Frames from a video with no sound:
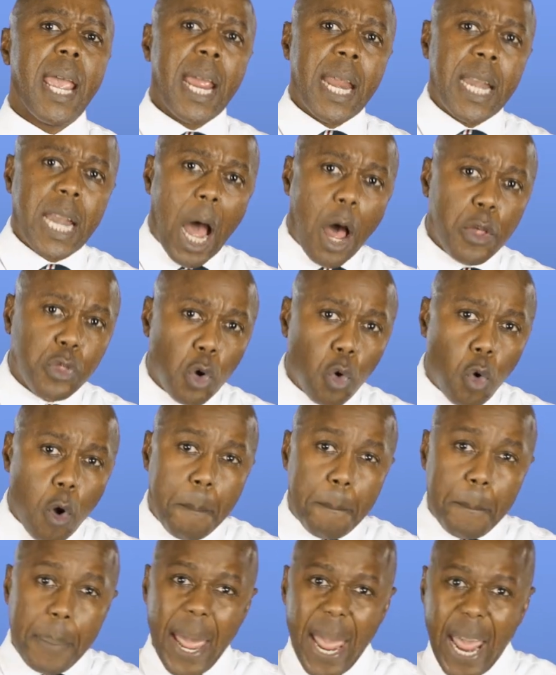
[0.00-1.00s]
Now, the
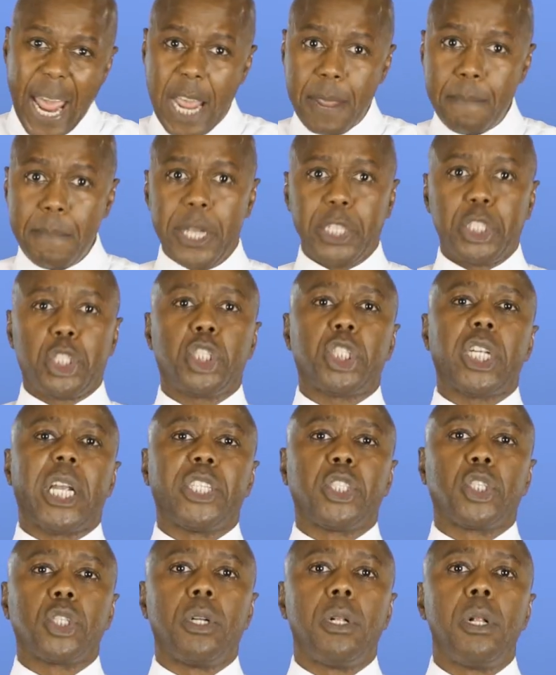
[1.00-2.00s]
repayment
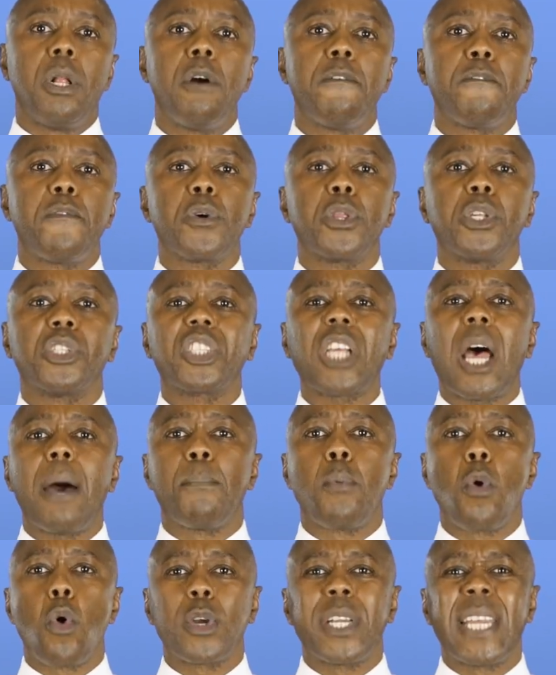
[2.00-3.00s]
schedule for the
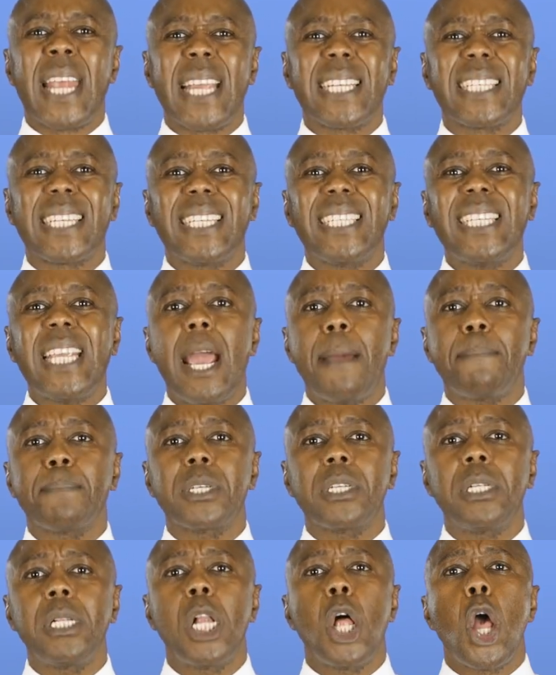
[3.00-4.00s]
subordinated
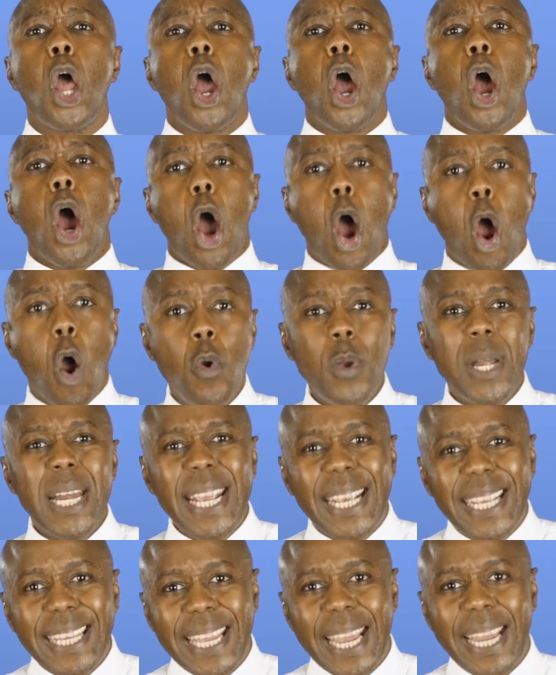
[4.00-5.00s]
capital
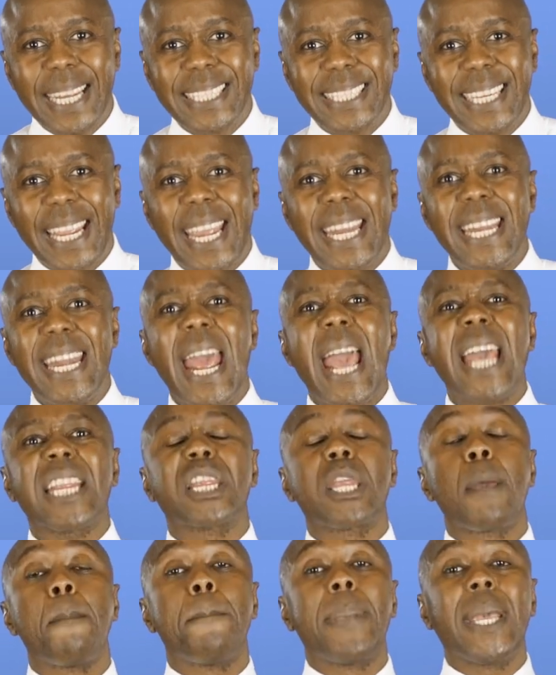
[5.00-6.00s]
only kicked in
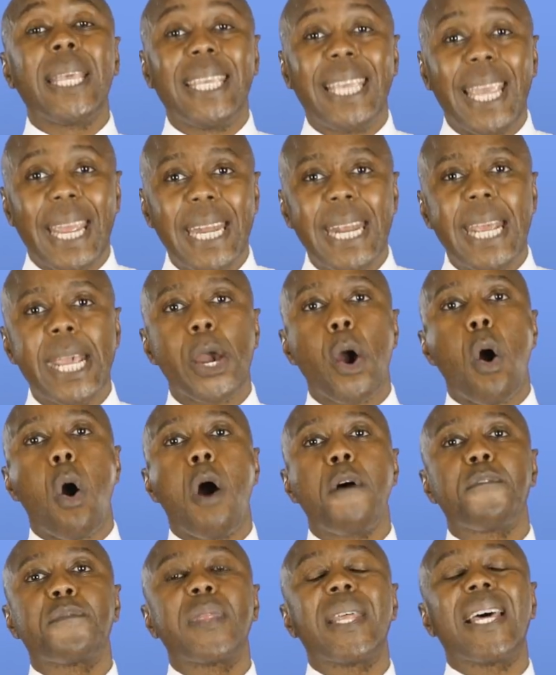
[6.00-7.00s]
at the beginning
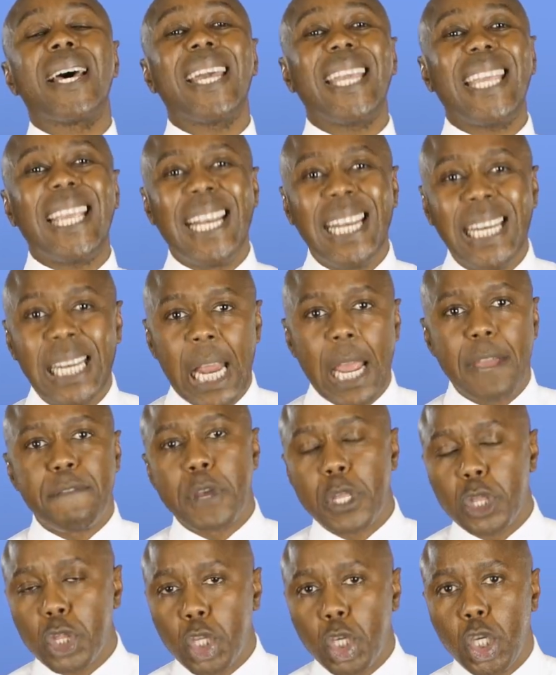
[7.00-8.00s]
of the
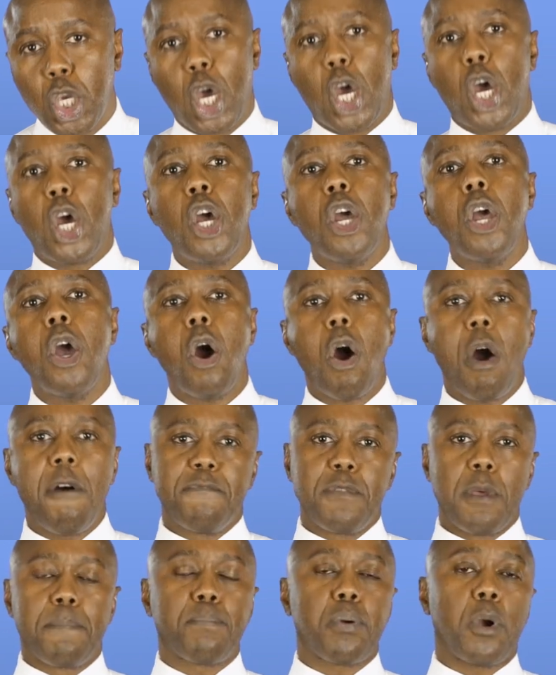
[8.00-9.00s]
11th year
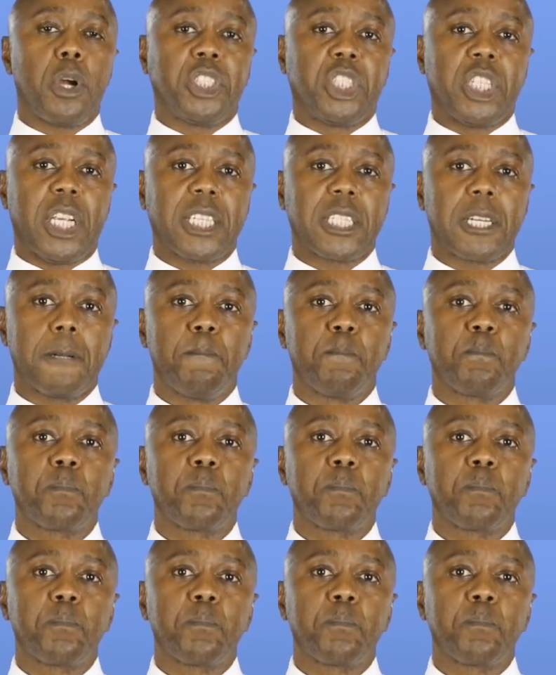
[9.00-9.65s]
of the project.